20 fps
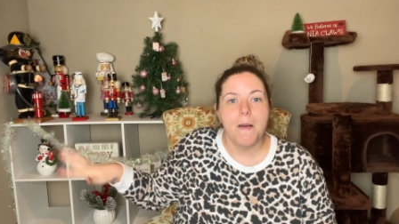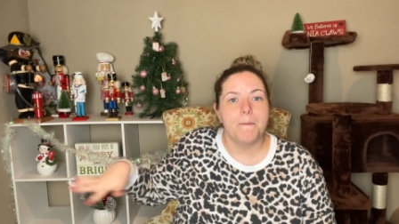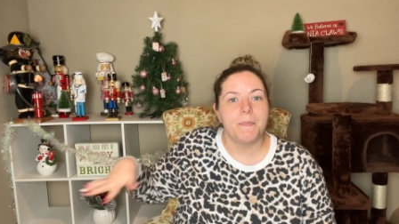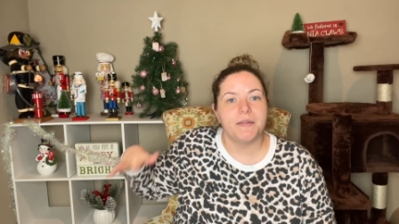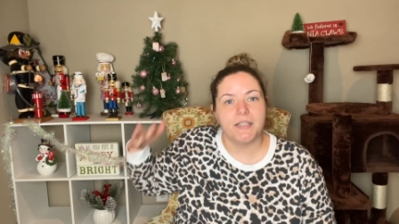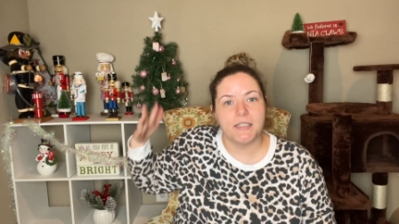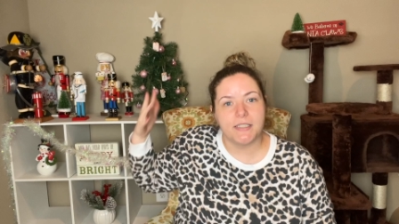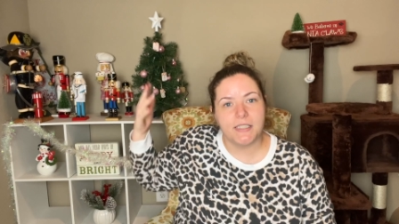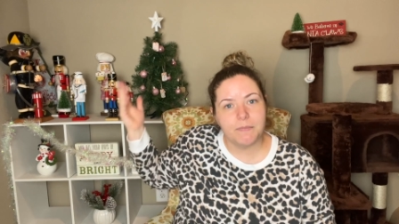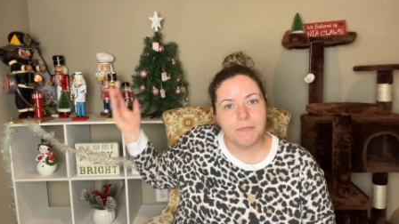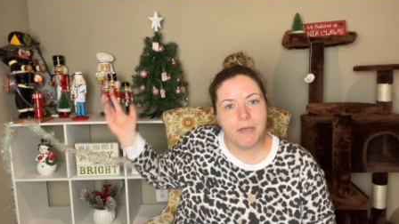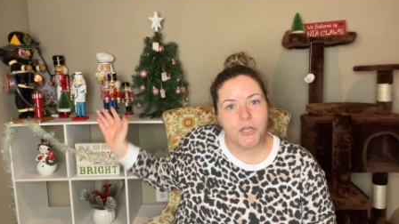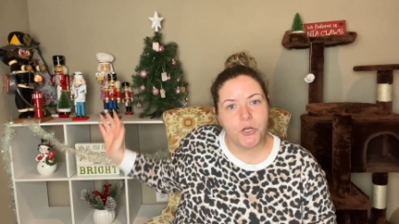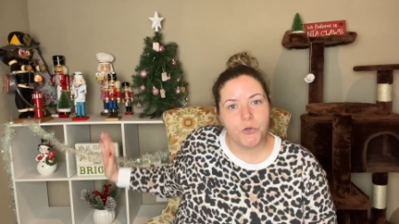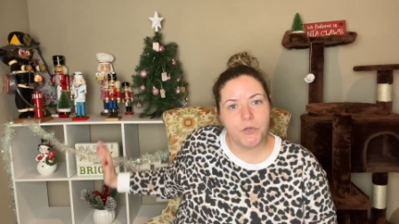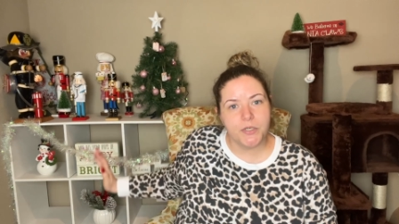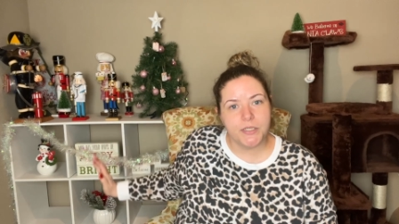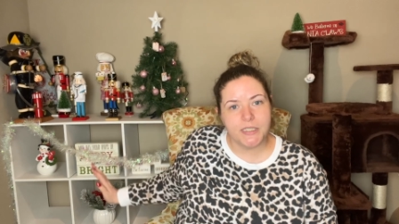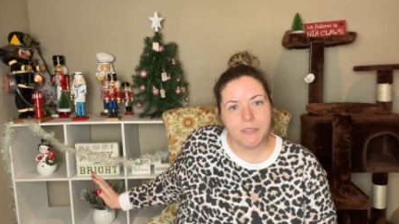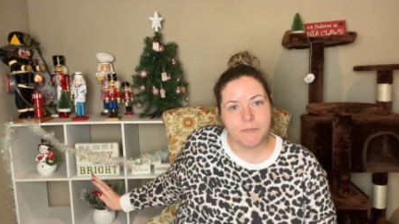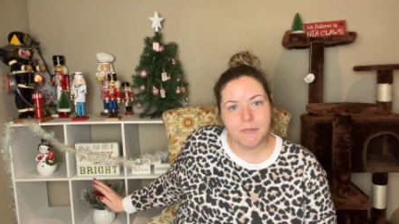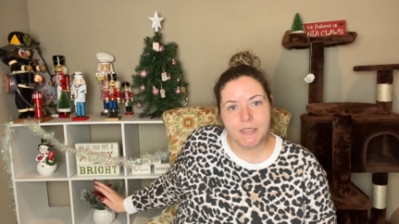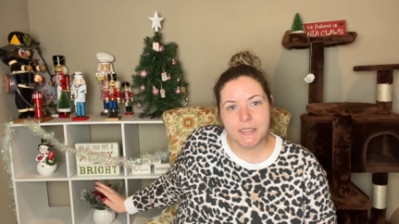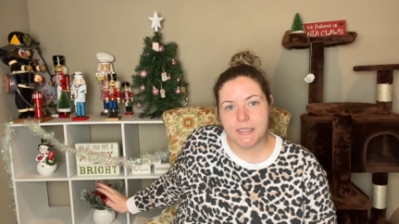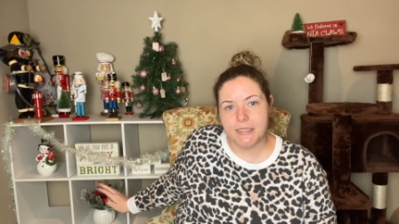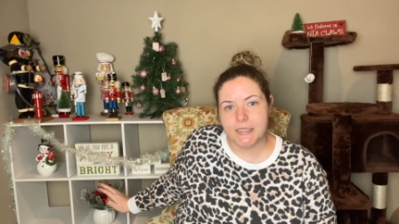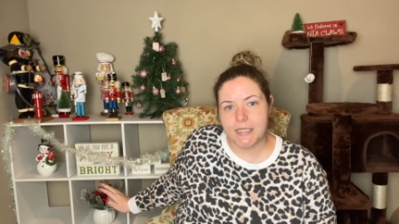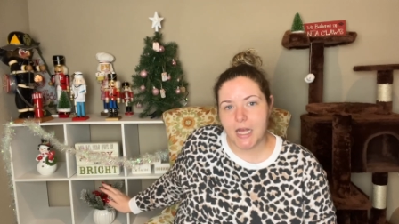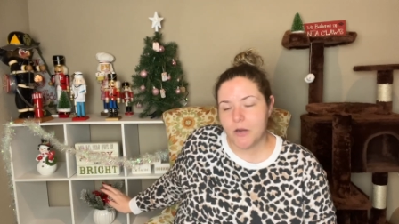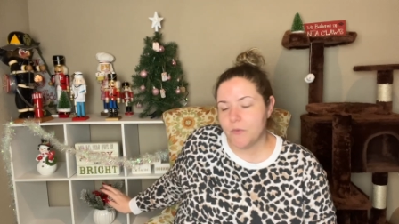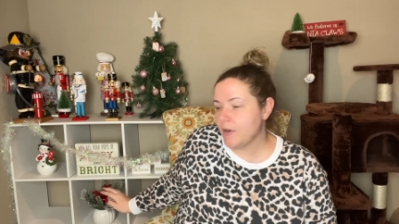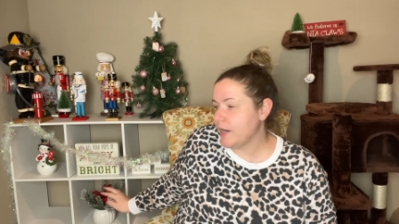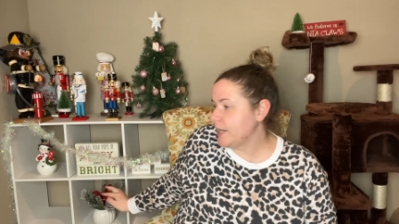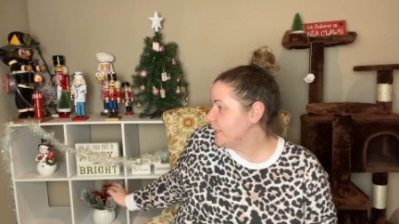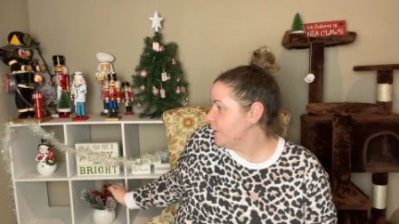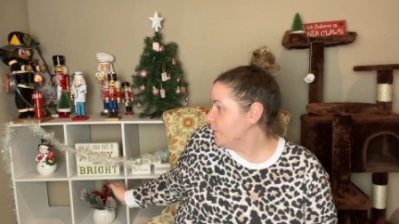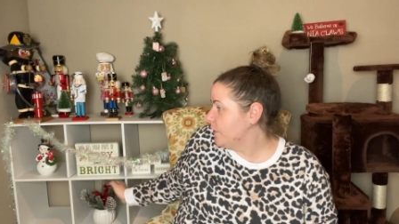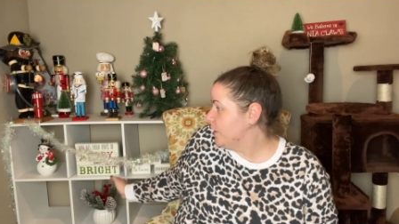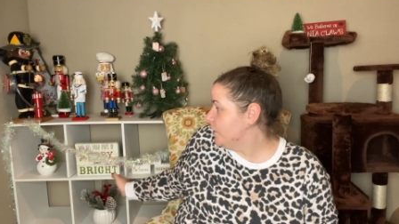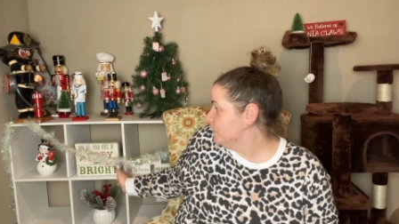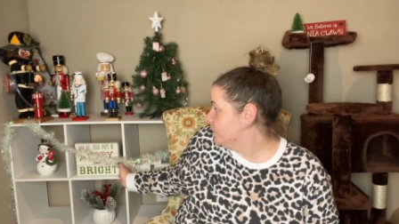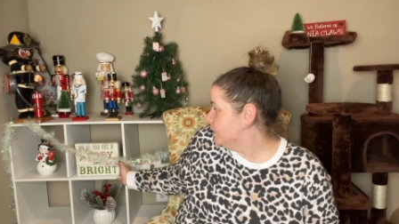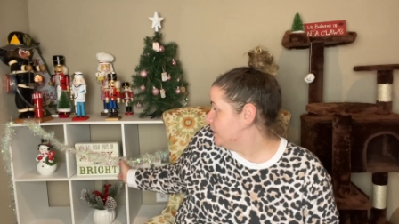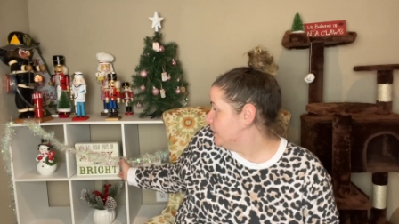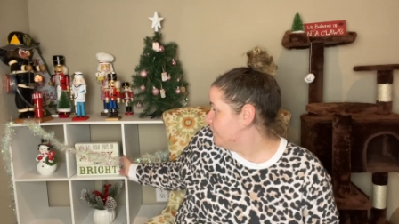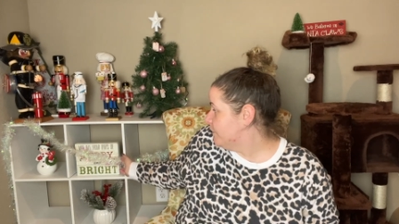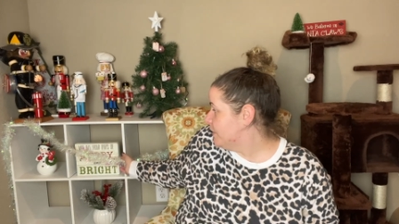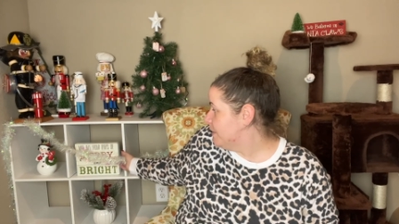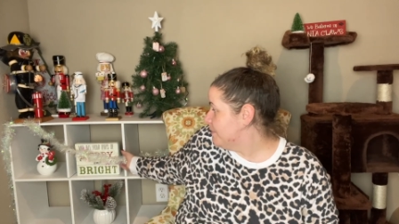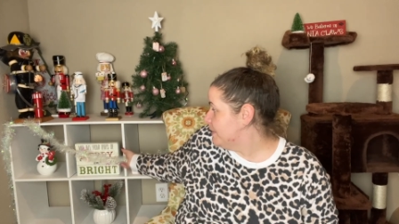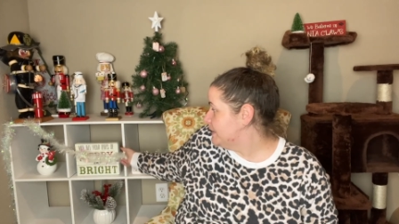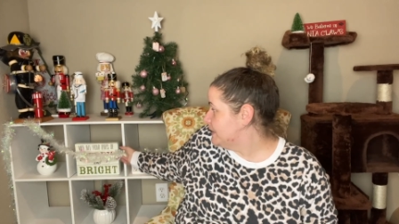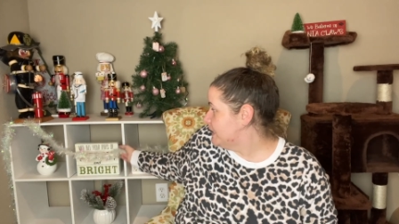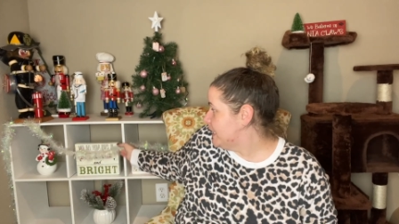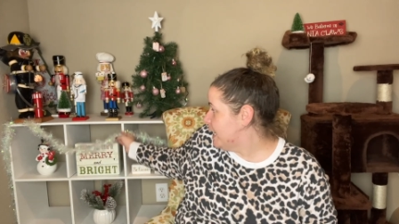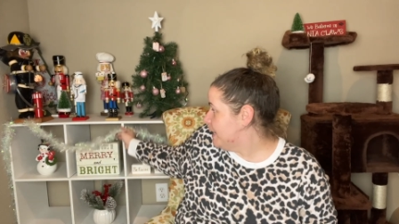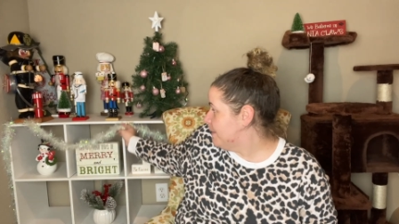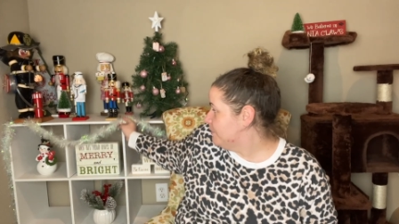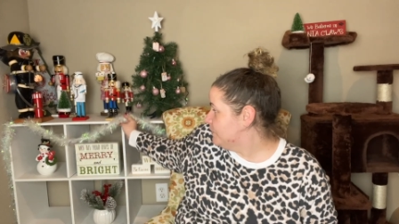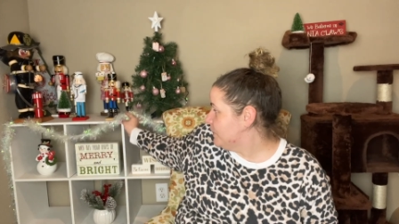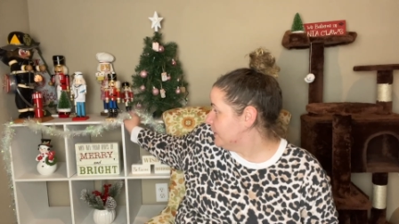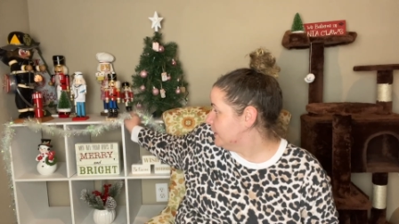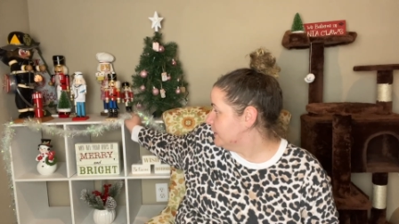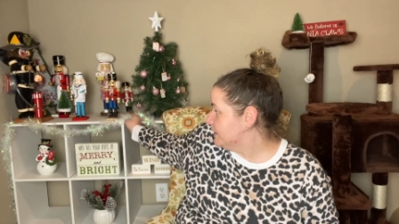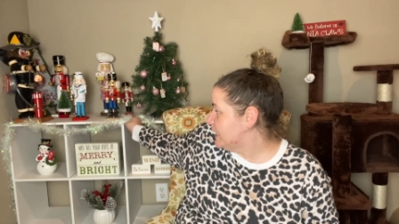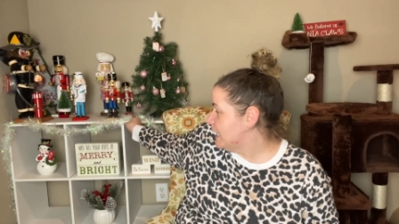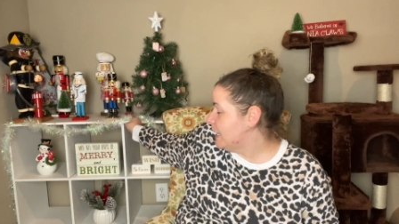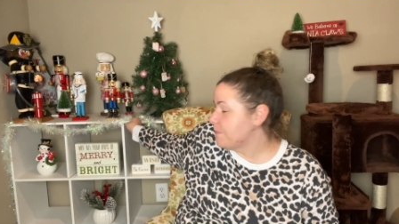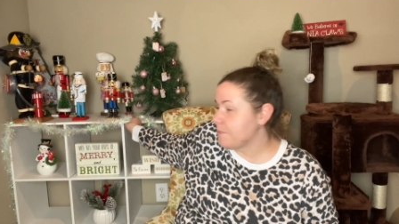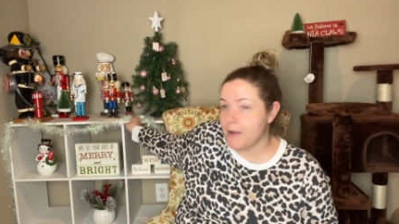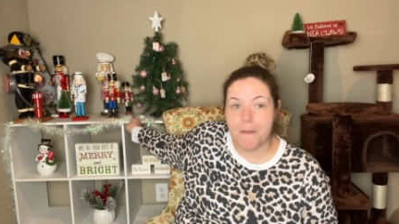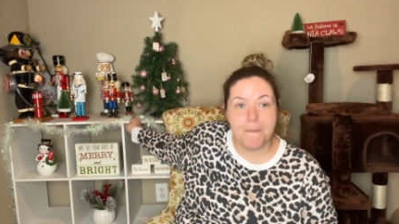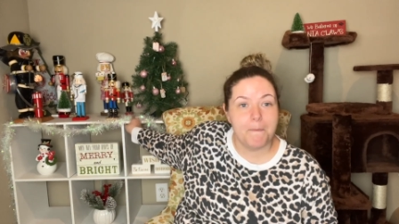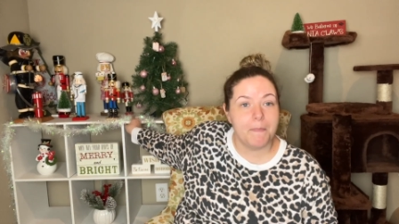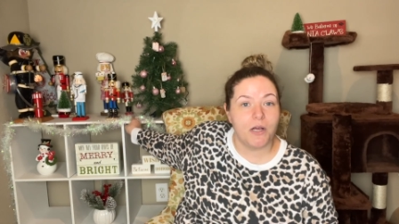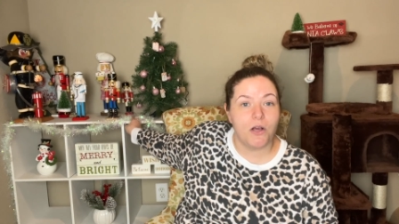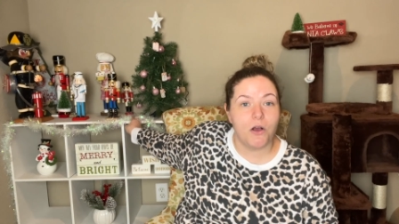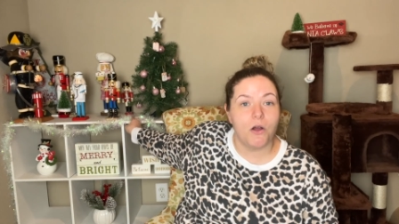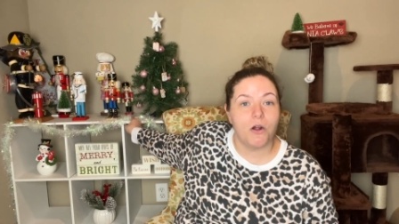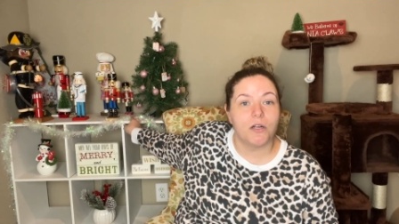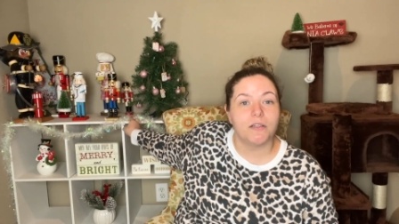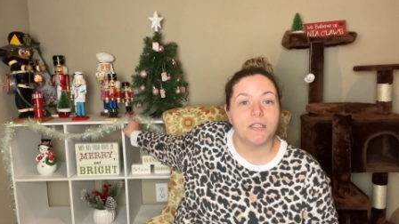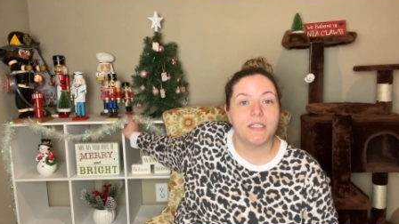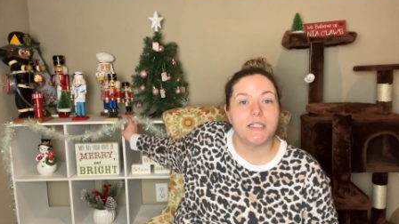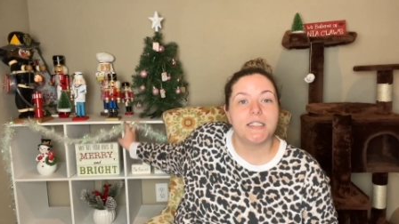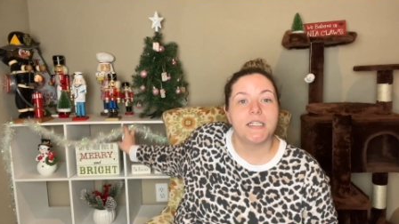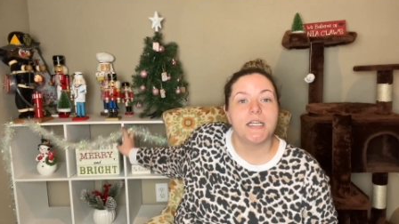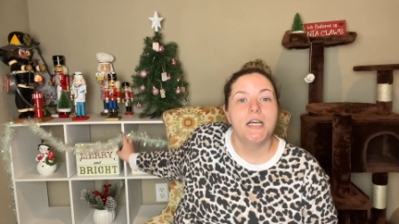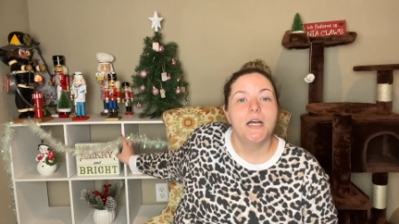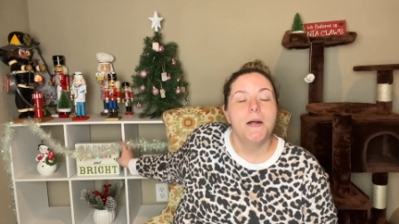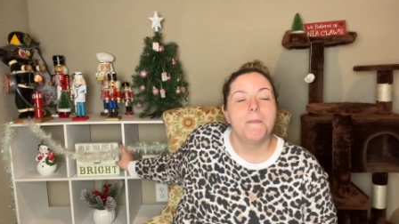But this is my Christmas set right here. I also need to find my tape so I can tape up my garland.